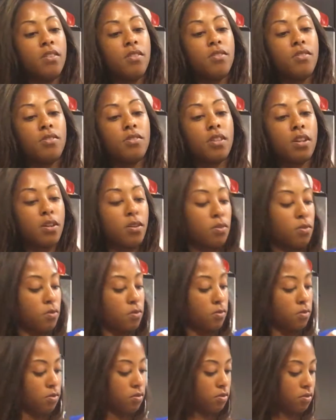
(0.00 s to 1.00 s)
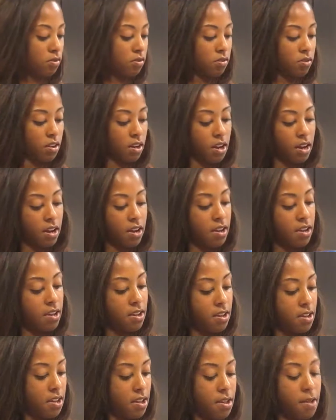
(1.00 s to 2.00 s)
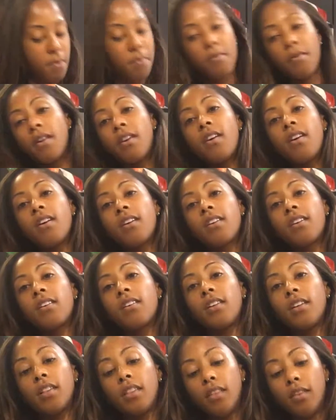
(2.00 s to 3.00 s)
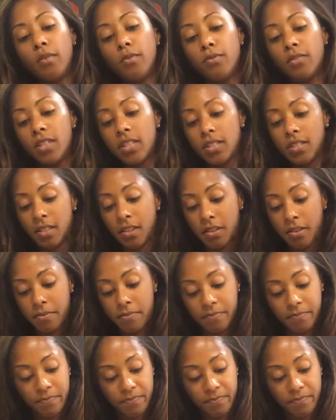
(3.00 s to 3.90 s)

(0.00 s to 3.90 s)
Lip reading: So I am gonna load this up.